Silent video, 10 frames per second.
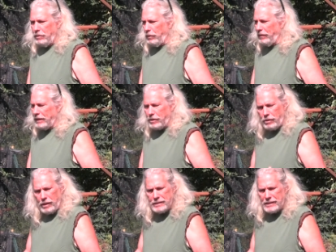When they
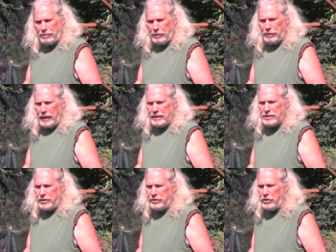occur on separate plants,
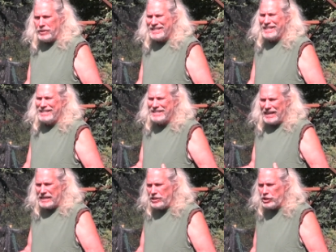they're known as
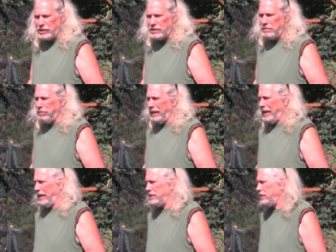dioecious
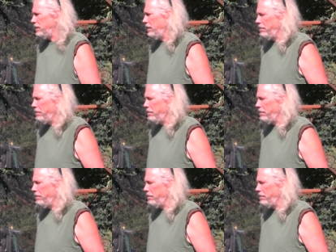plants,